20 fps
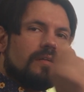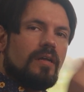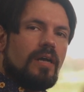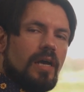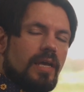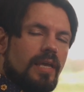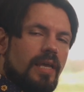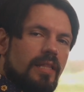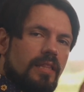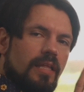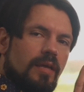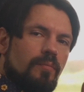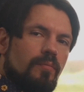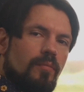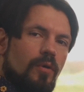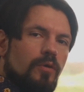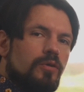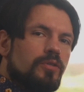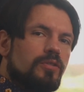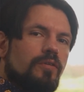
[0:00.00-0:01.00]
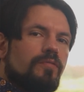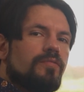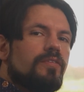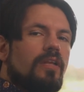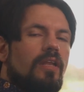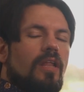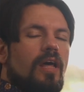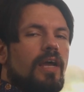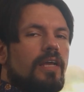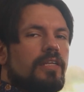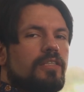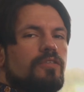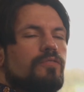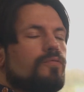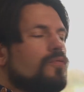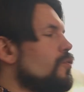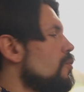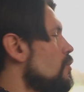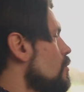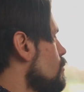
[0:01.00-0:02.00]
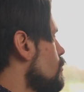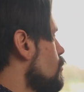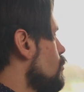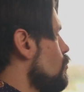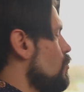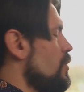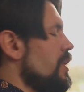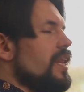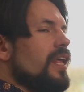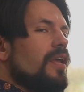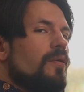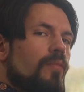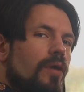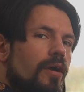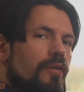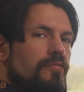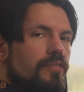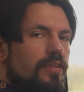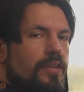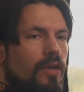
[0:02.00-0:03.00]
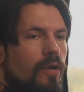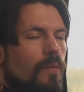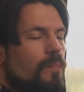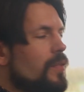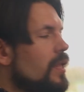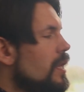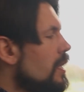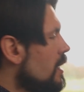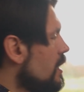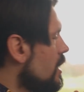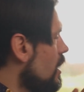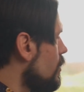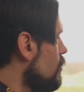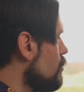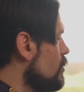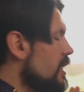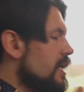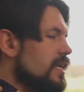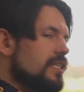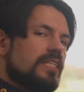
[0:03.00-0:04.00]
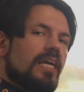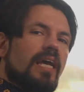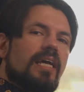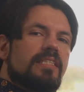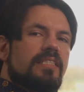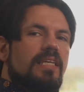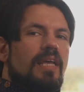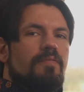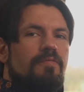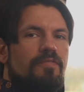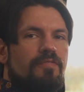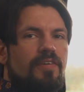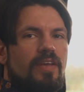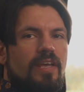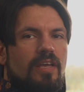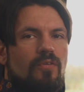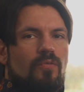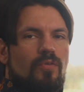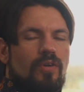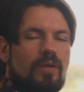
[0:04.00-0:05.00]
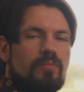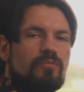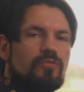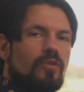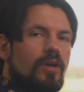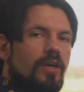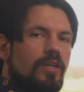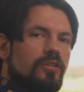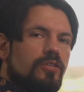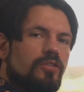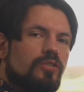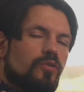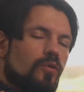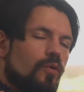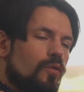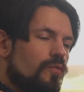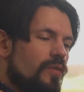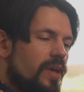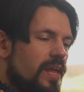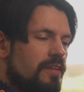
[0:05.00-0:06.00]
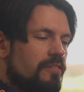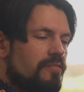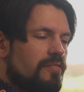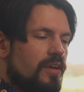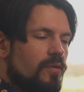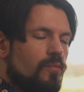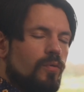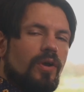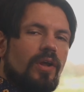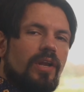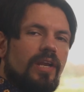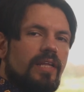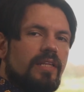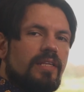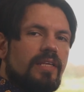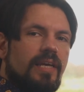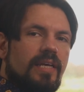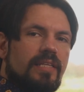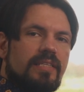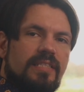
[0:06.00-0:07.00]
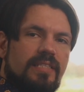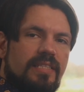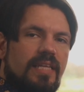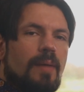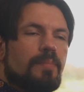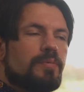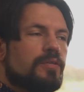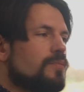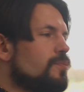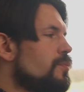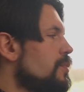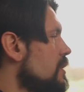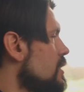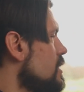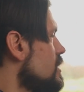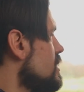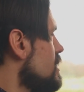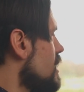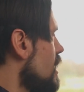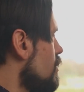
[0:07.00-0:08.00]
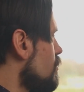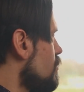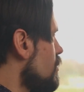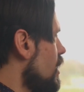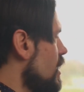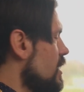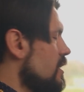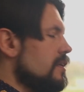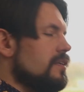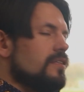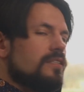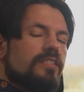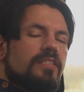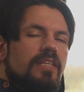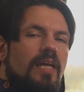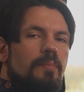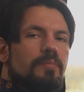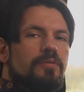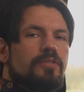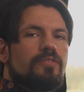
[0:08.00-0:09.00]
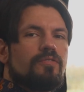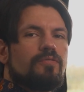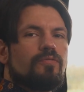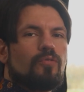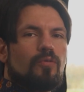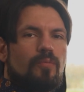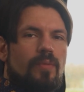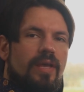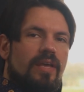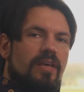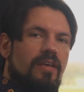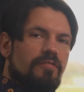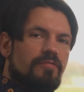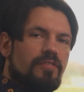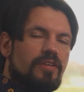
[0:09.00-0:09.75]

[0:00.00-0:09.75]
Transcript: I get like most of the lines for reading my video. Now I do the exact same thing when I'm trying to solve anything where I need to get steps, but instead of like steps for making a